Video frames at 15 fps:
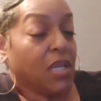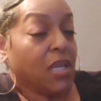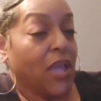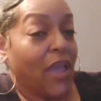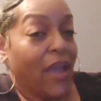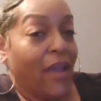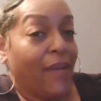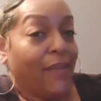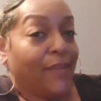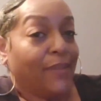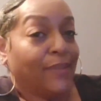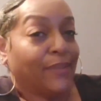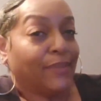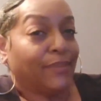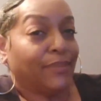yeah,
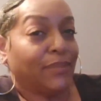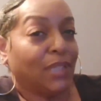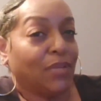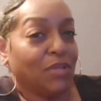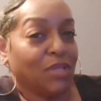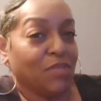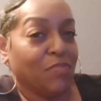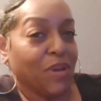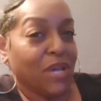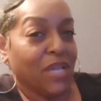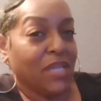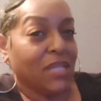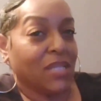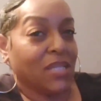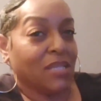it was a
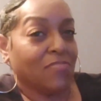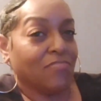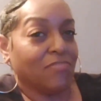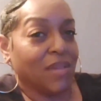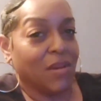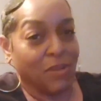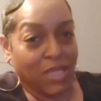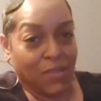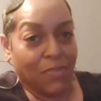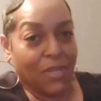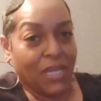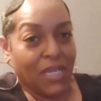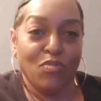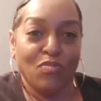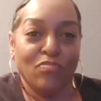bust. It was a
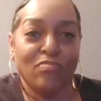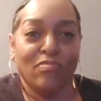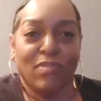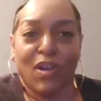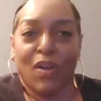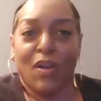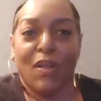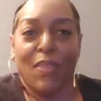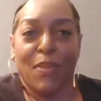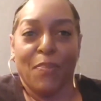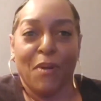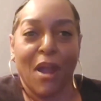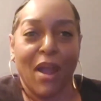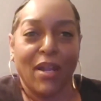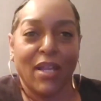bust on the
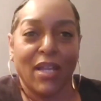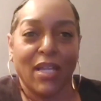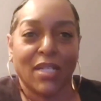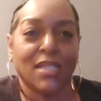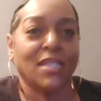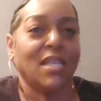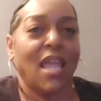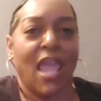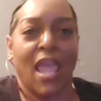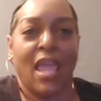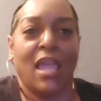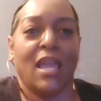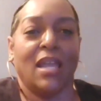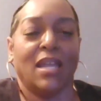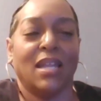product,
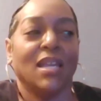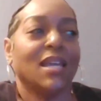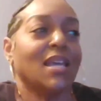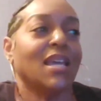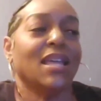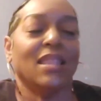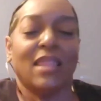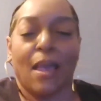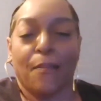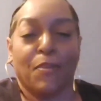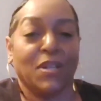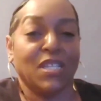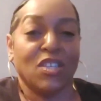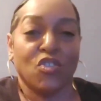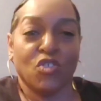and that
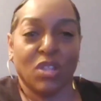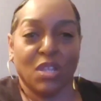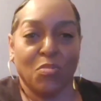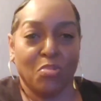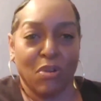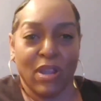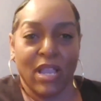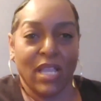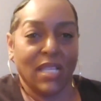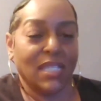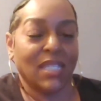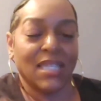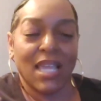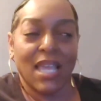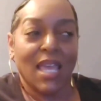potentially
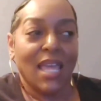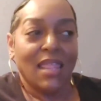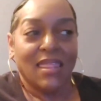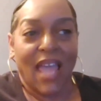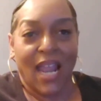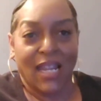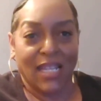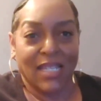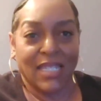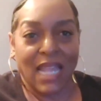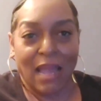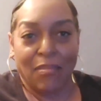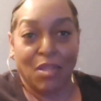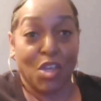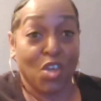brings that
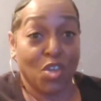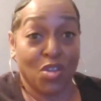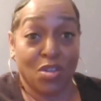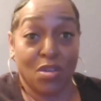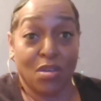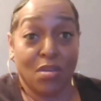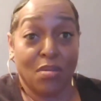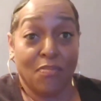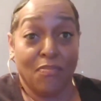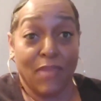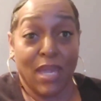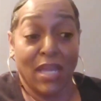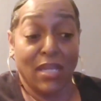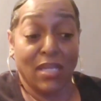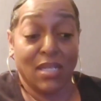
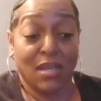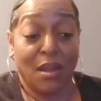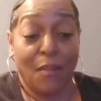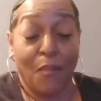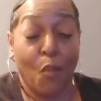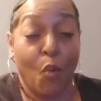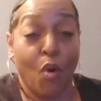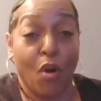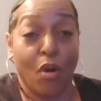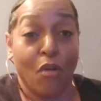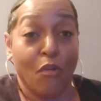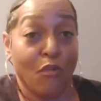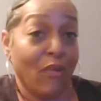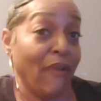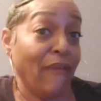establishment
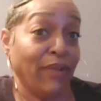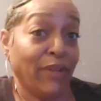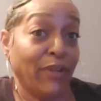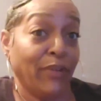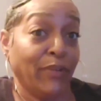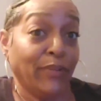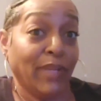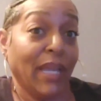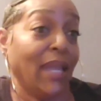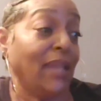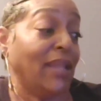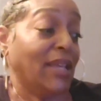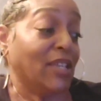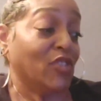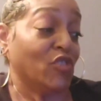more revenue. And
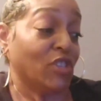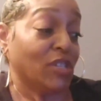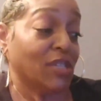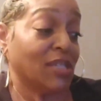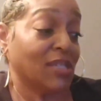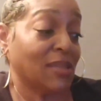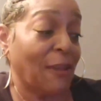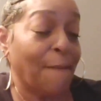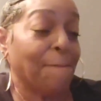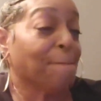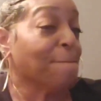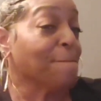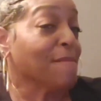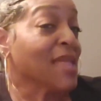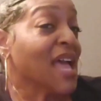that's just
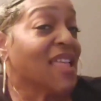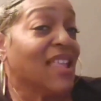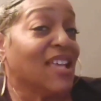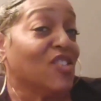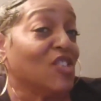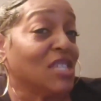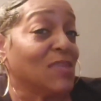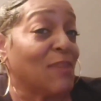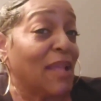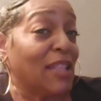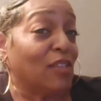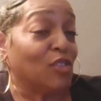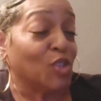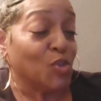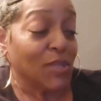my
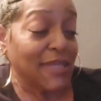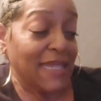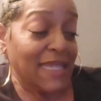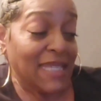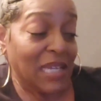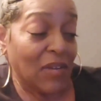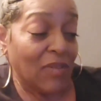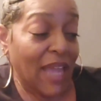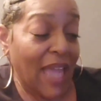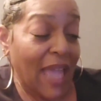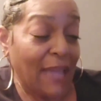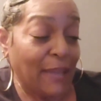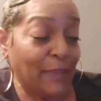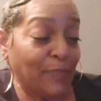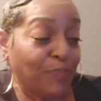little 2 cents on that.